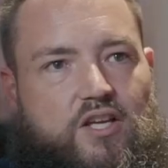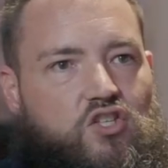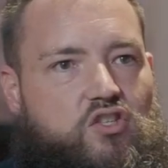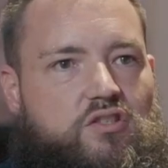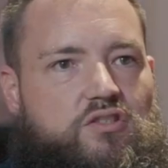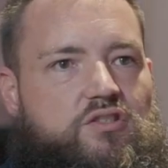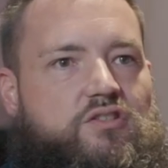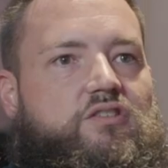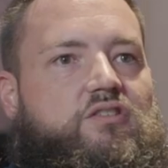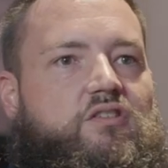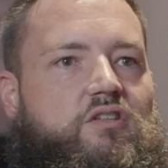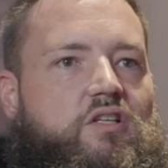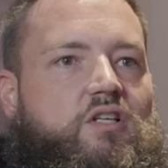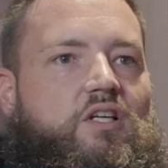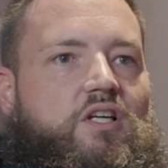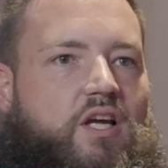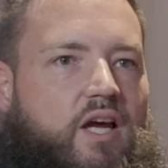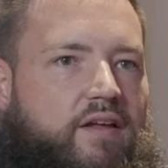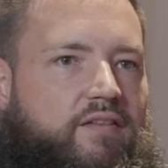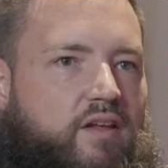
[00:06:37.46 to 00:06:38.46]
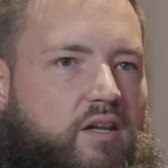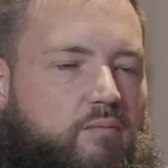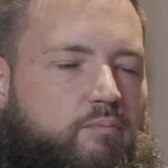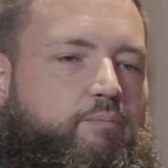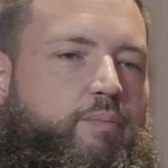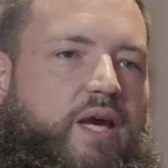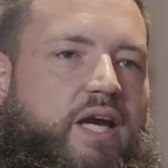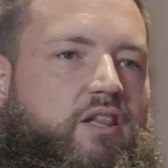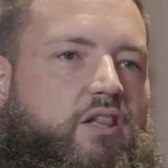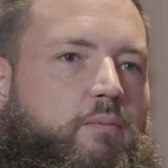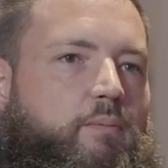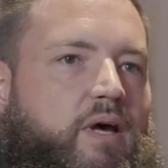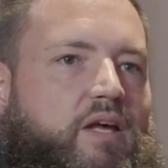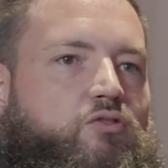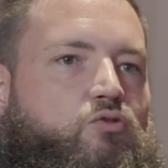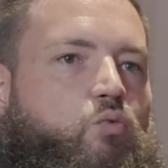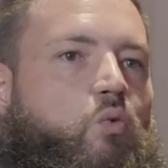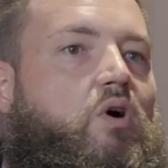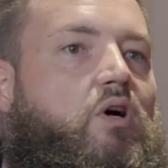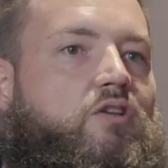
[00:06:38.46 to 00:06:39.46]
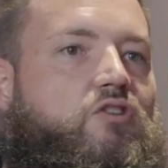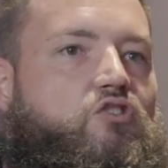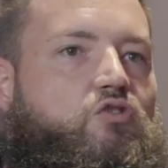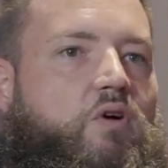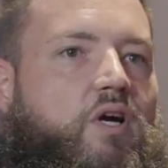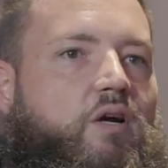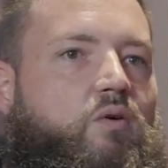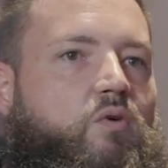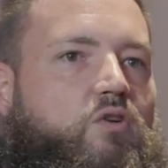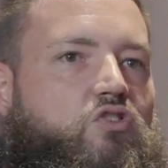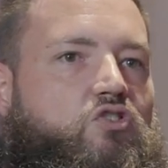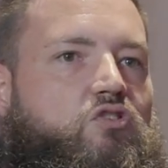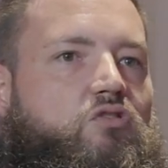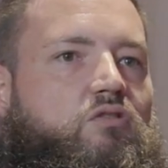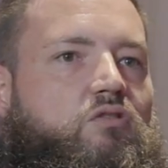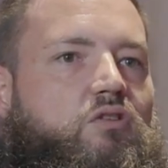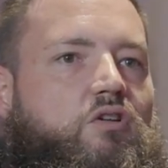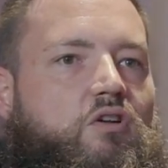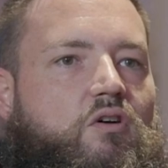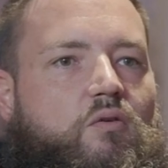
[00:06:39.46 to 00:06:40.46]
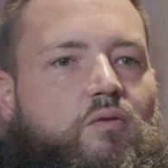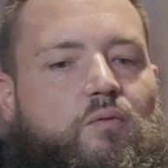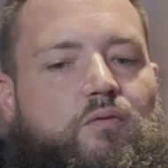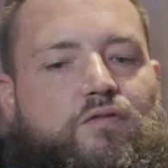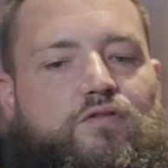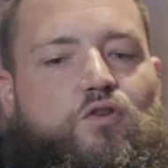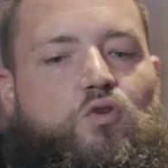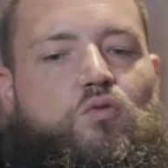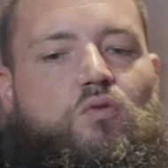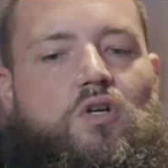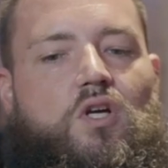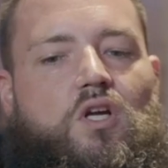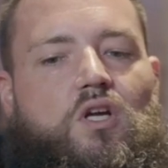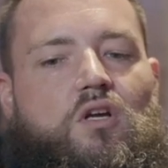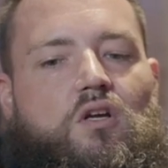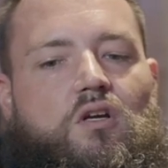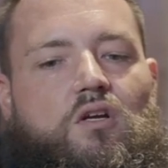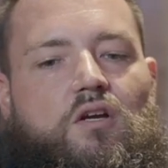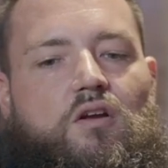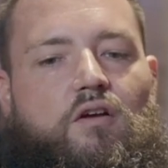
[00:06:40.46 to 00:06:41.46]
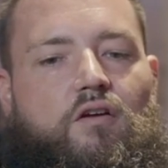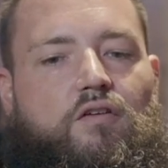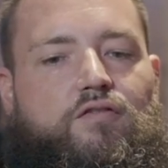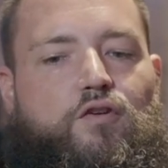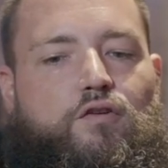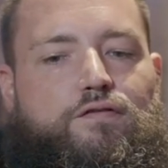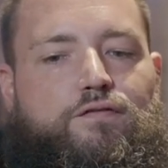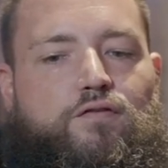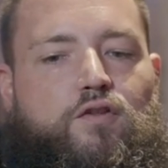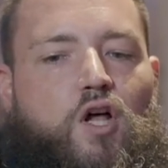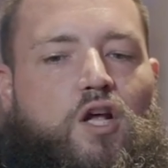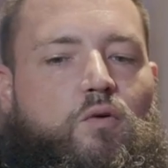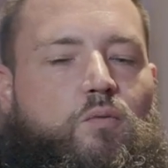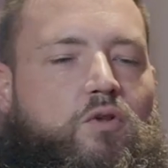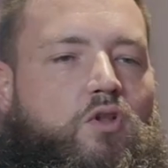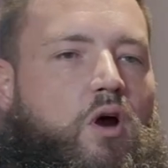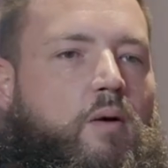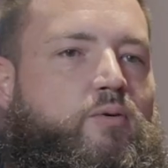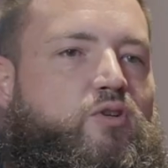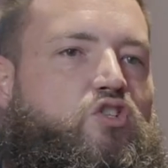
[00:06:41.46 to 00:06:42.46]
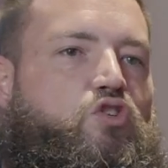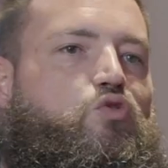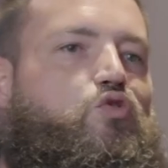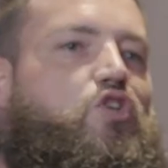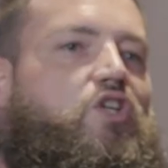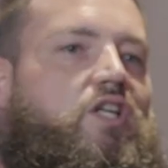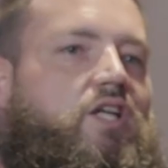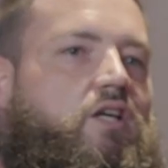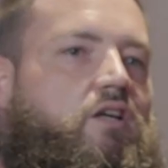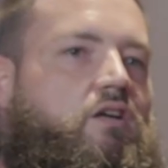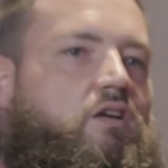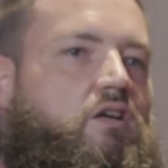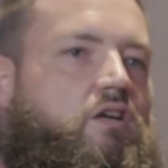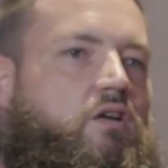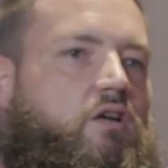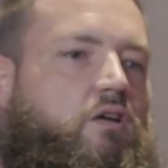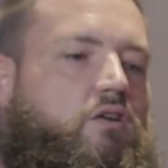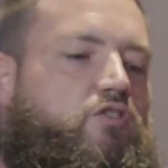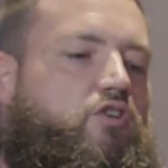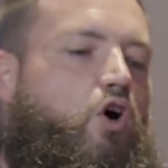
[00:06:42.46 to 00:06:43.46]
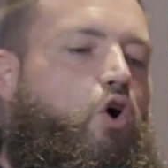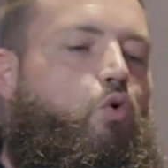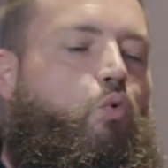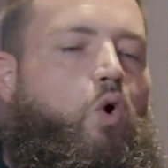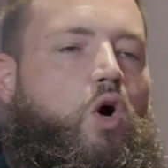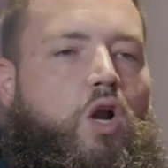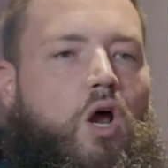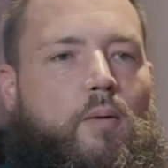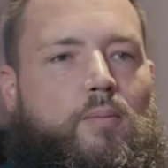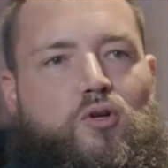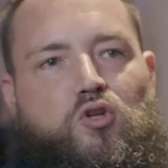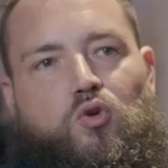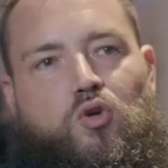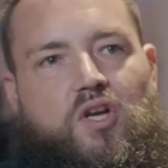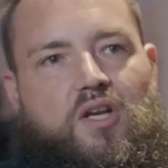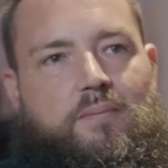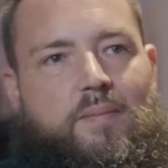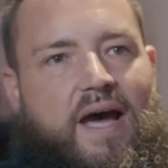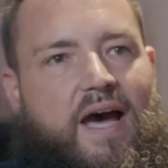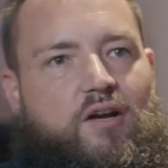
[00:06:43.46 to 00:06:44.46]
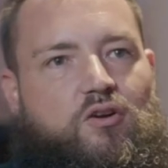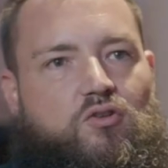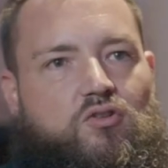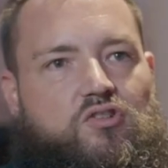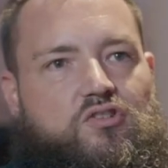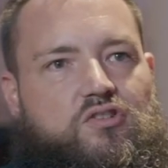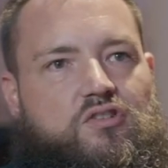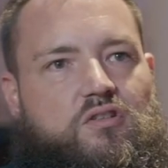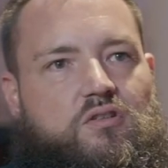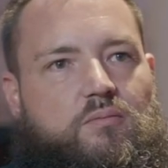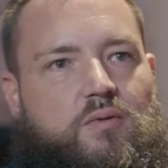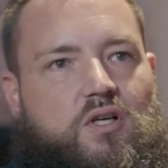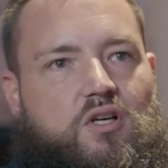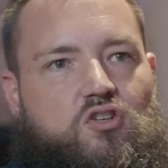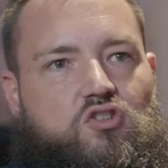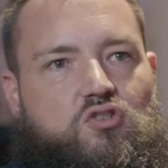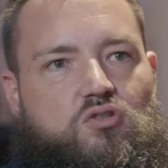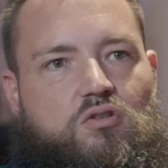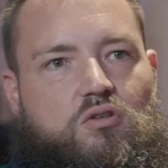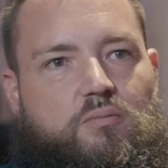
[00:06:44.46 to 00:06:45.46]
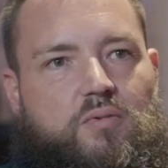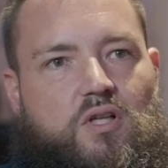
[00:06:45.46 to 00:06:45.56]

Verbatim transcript: agents and then pick the best ones, right? Once you, you know, if you, if you're flooded with opportunity, no one opportunity matters, because you can